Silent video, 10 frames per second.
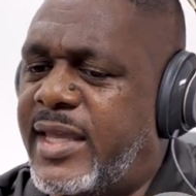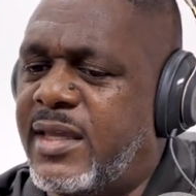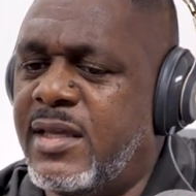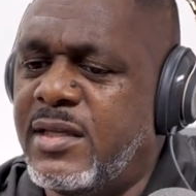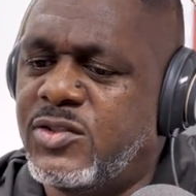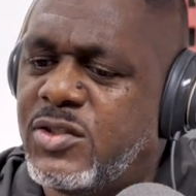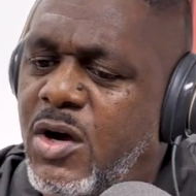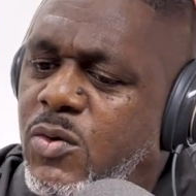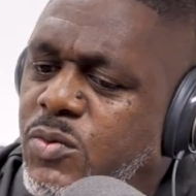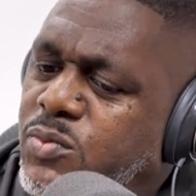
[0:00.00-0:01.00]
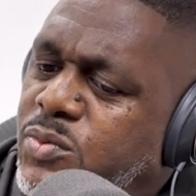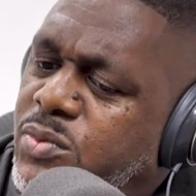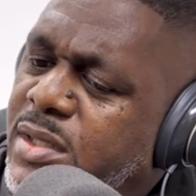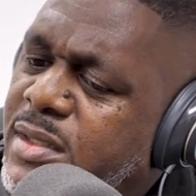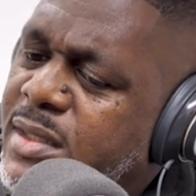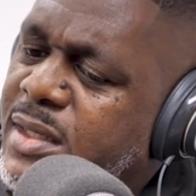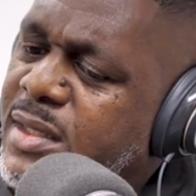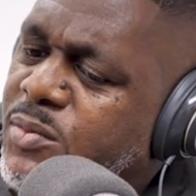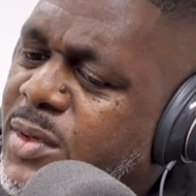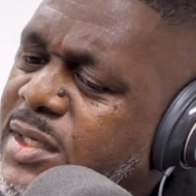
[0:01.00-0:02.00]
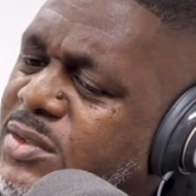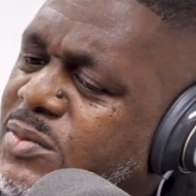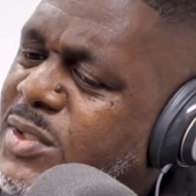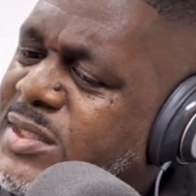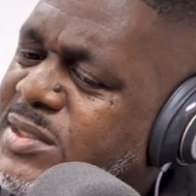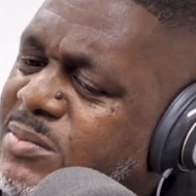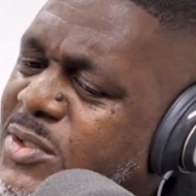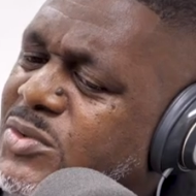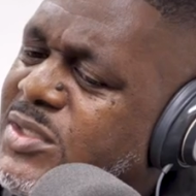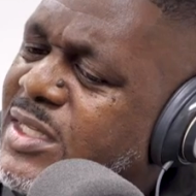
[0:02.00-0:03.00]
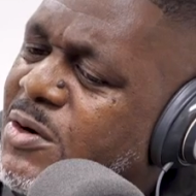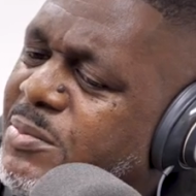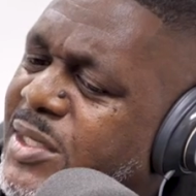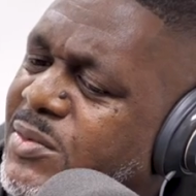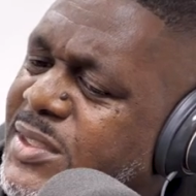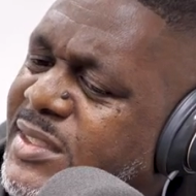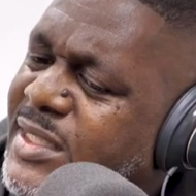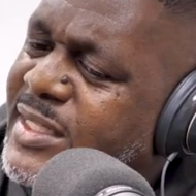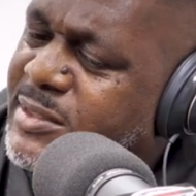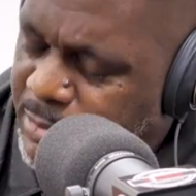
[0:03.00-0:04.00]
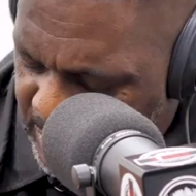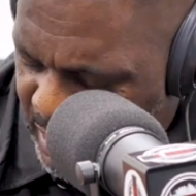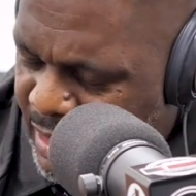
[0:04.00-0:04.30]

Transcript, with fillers: Like, so what's the music gonna be? What's the next